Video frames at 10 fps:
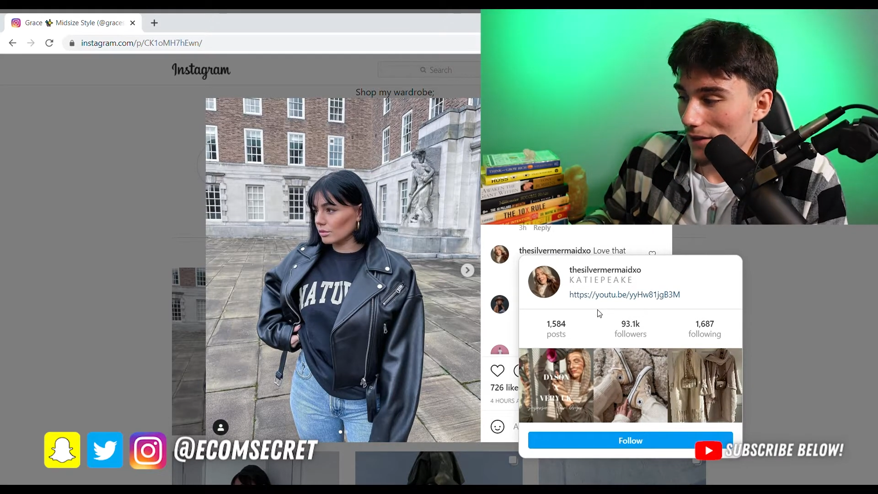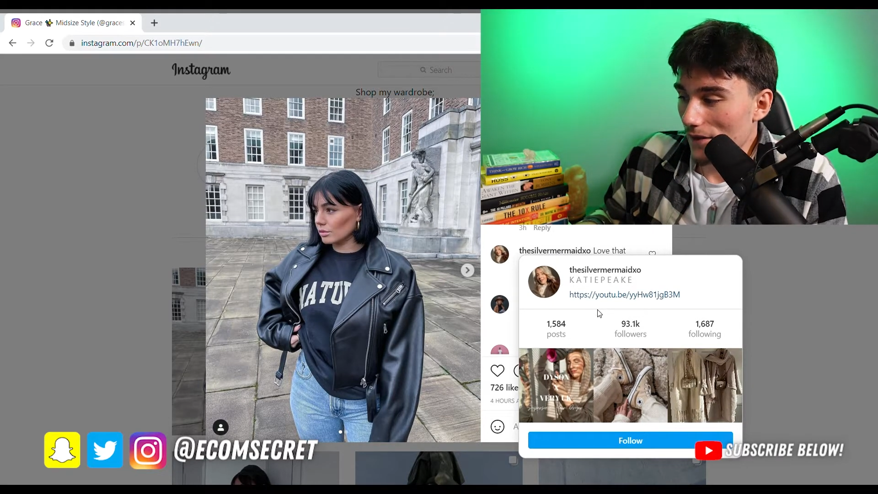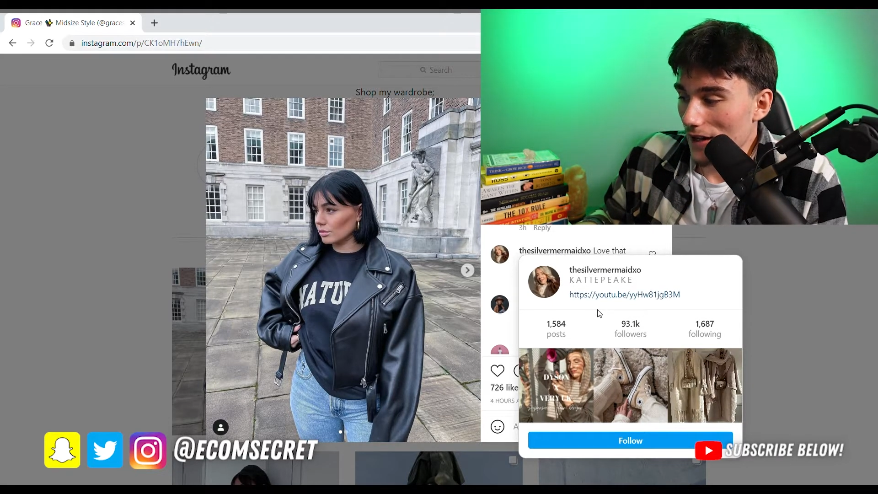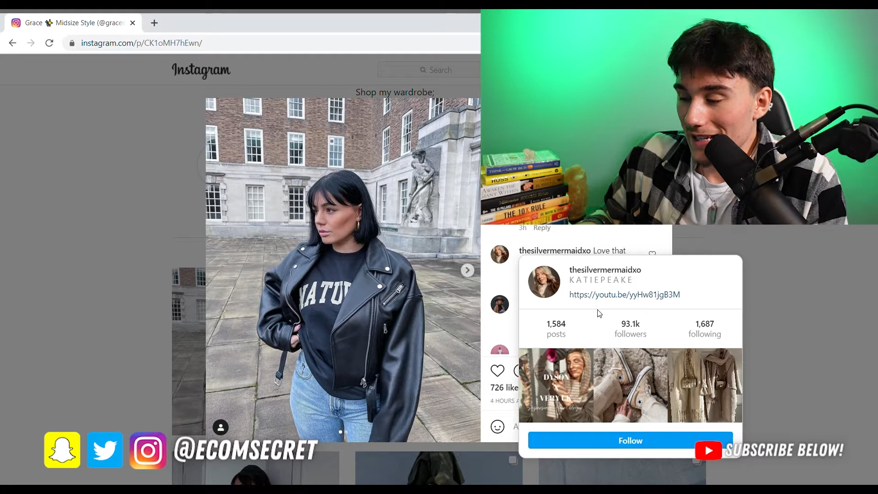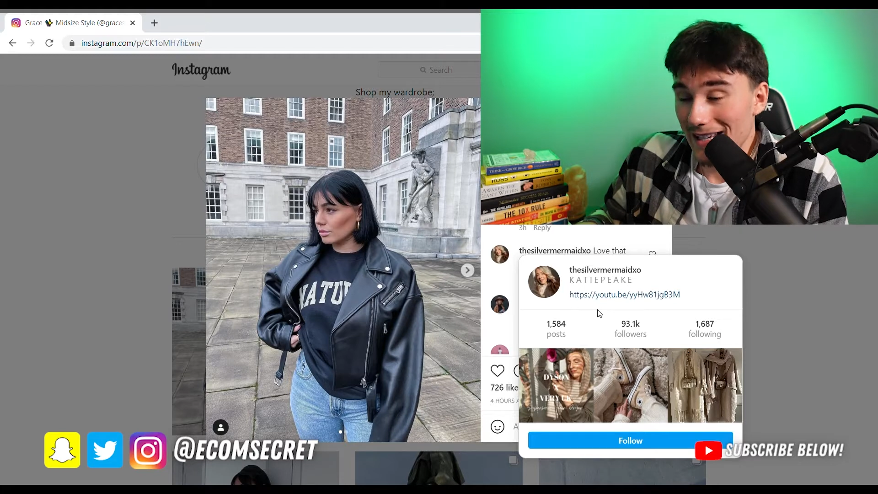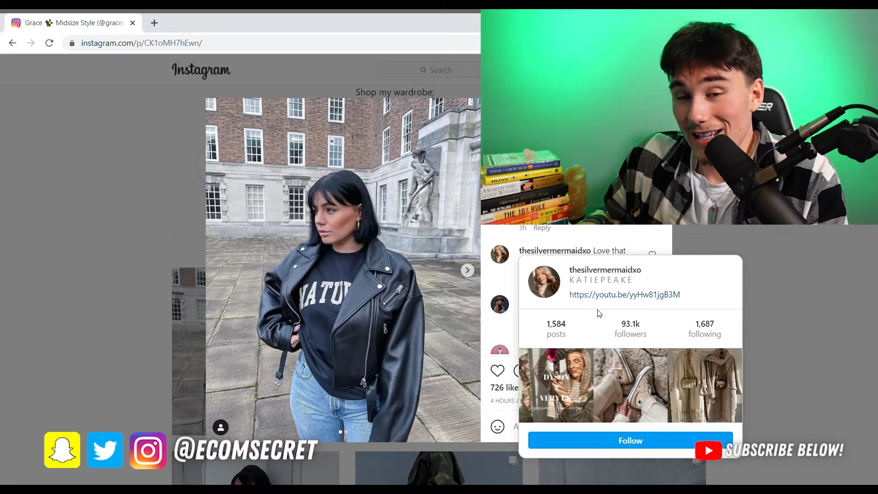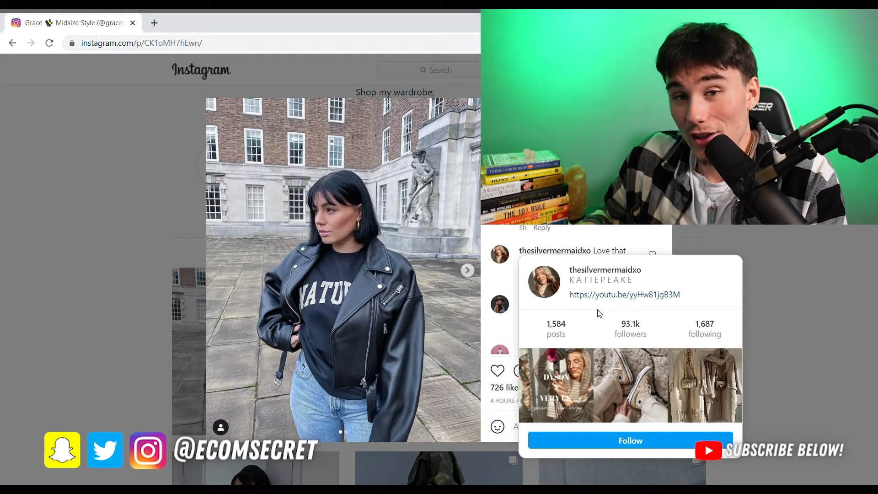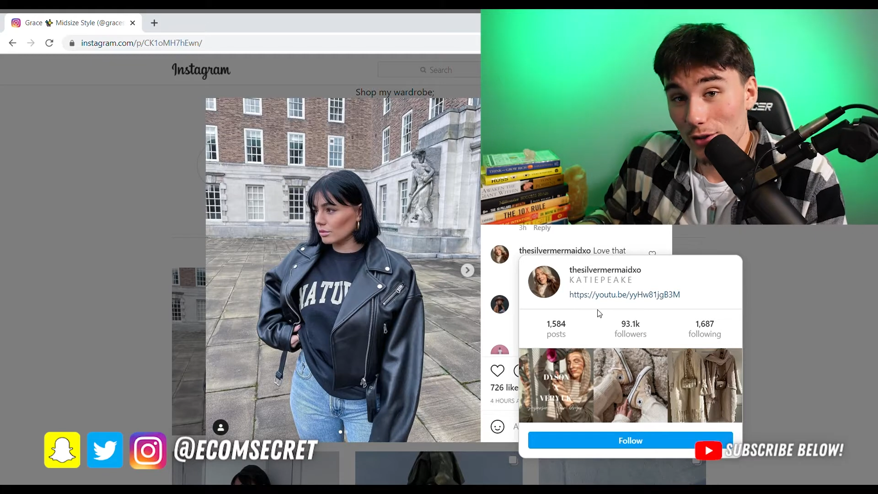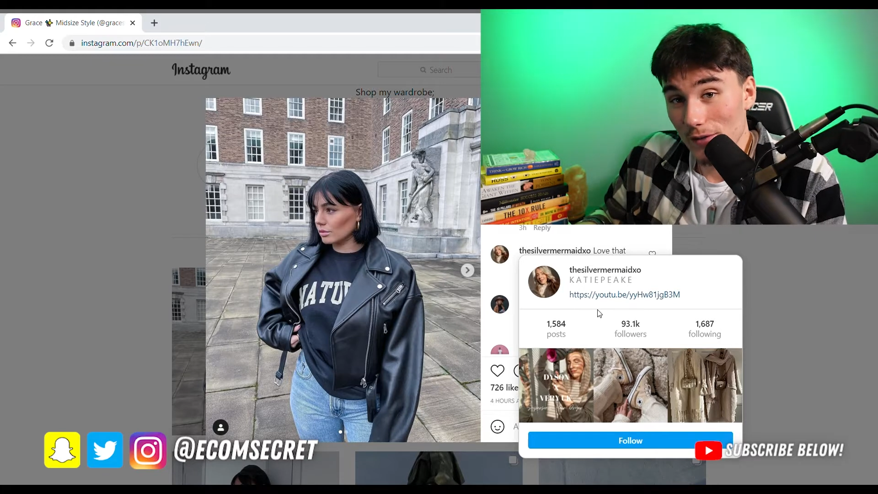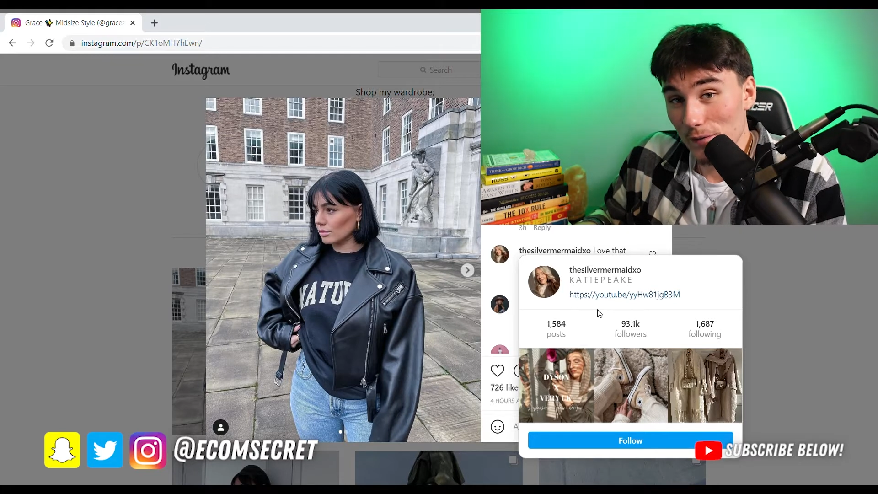to find
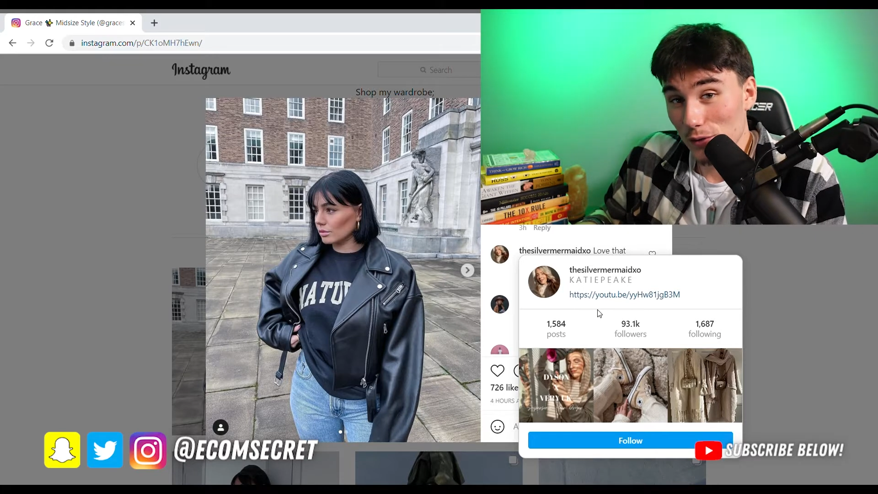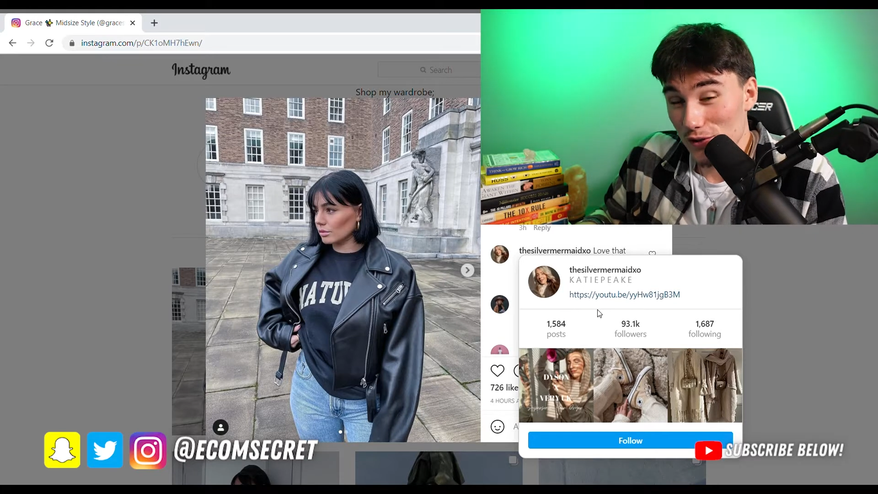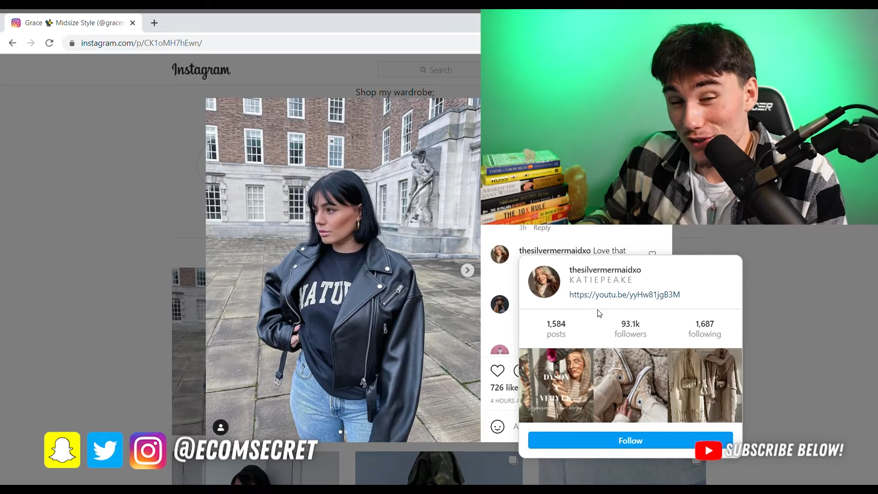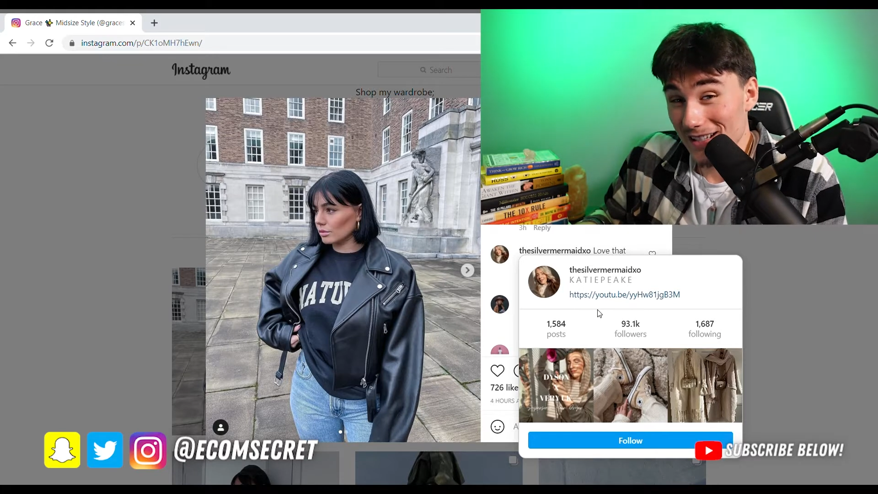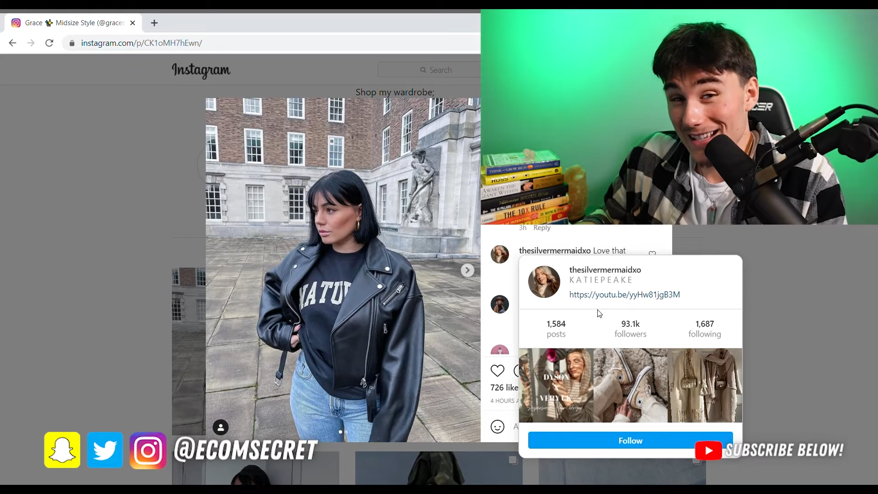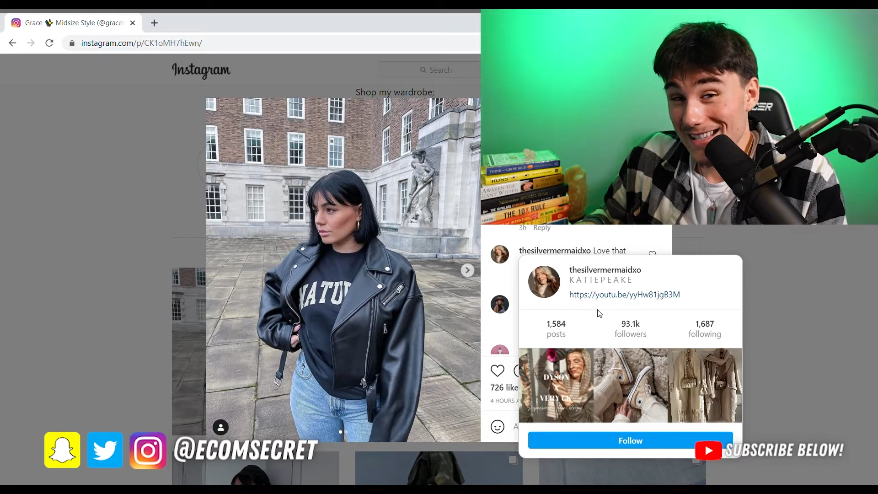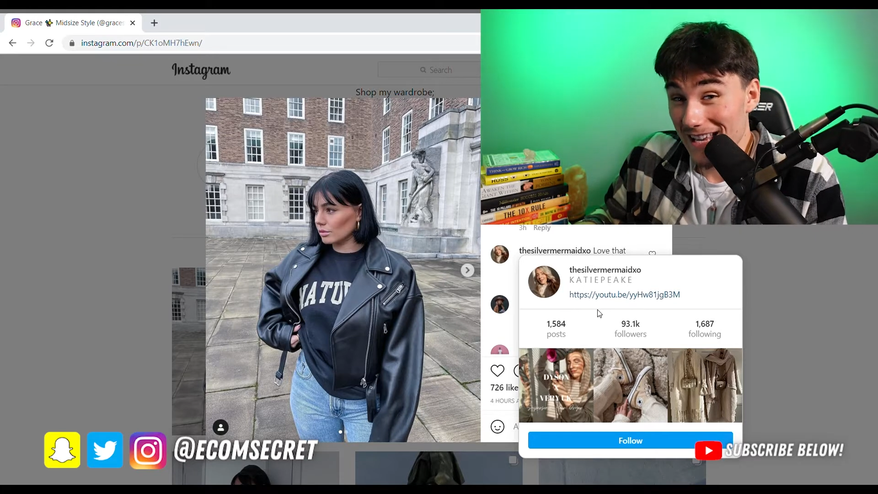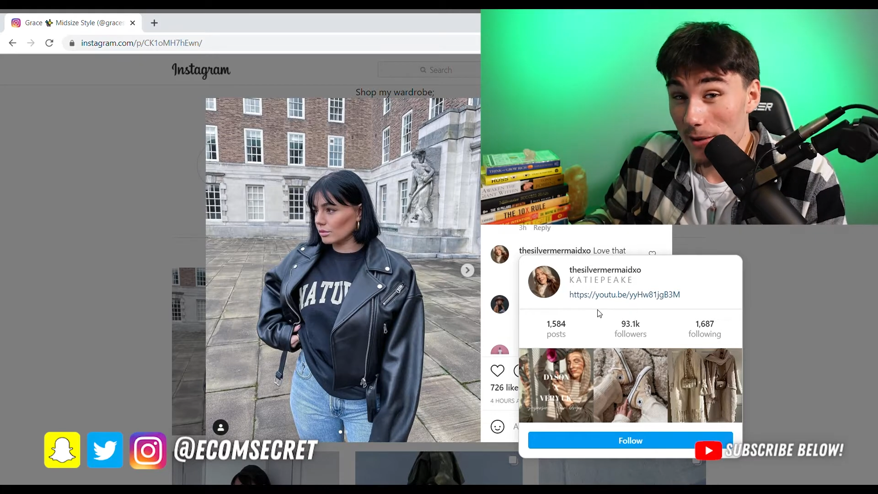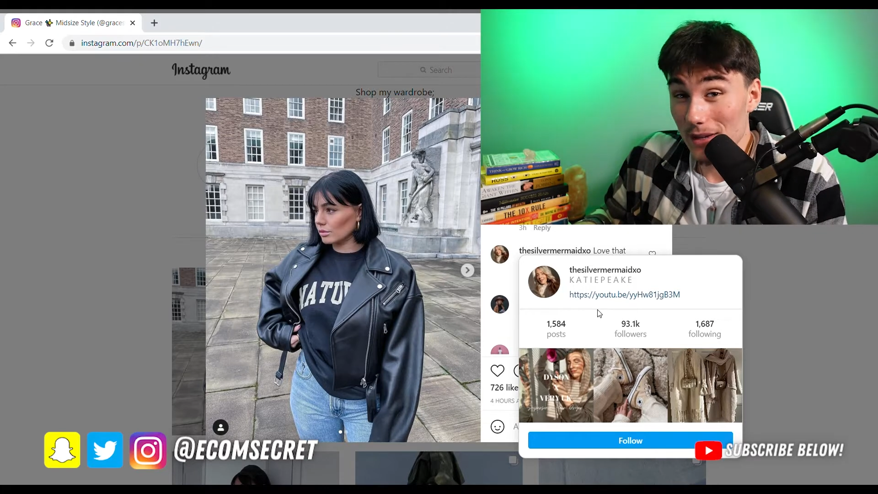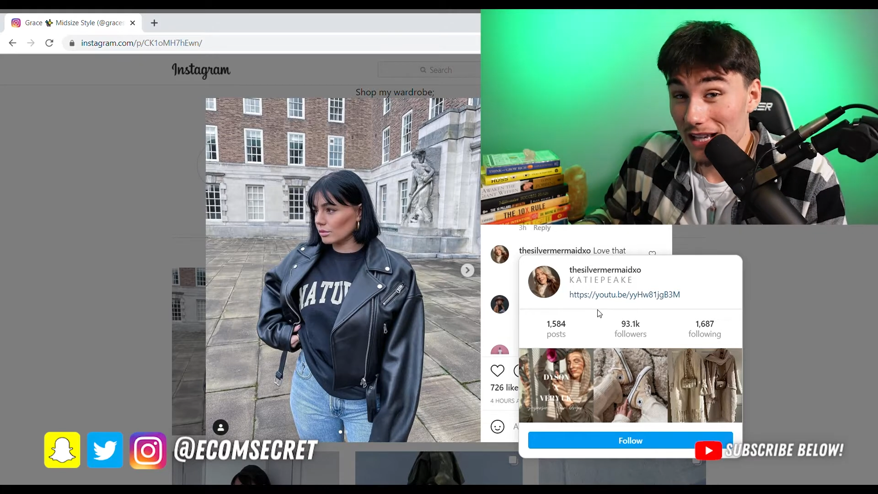another influencer in the
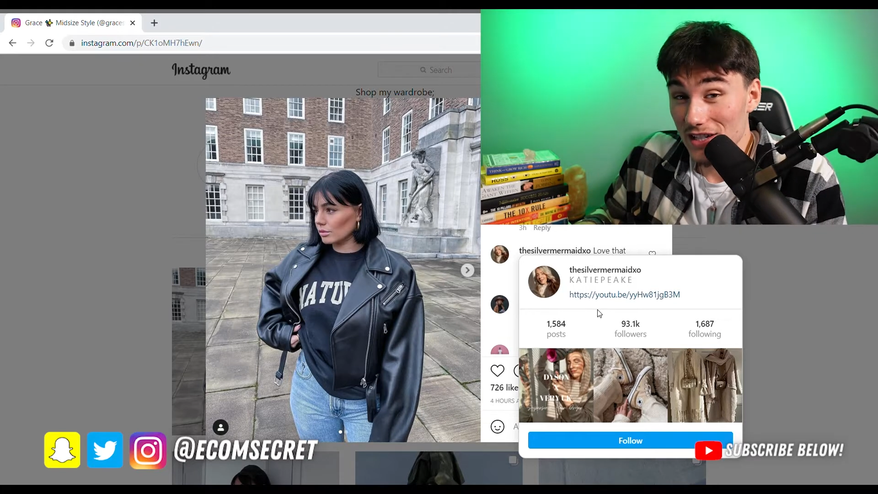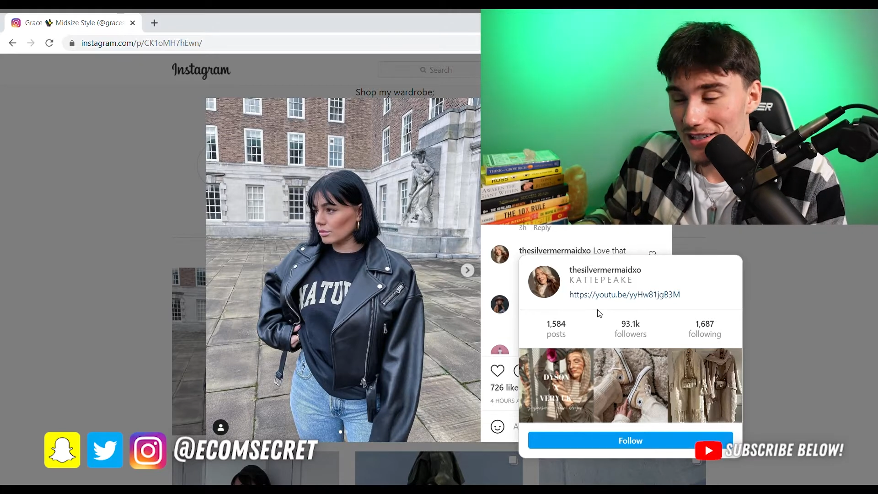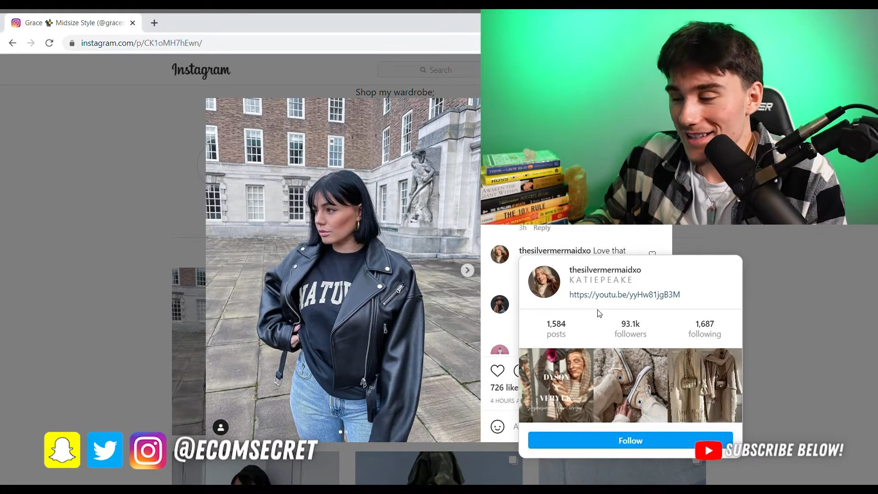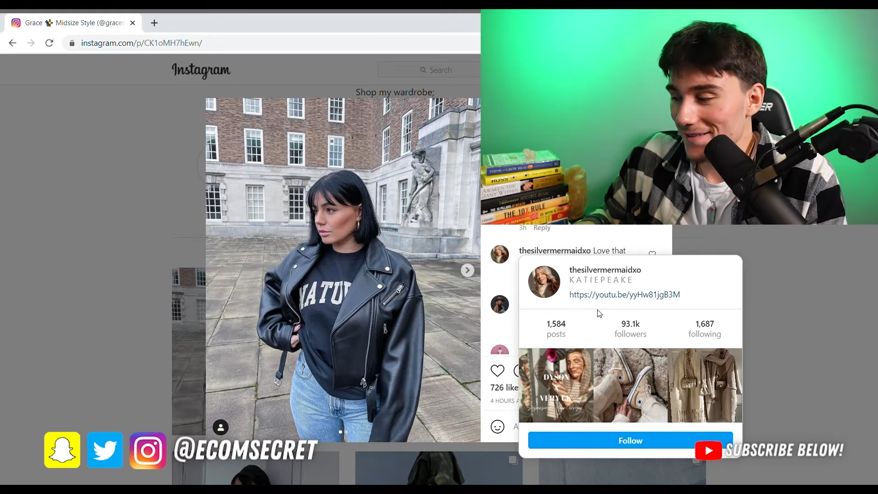same niche.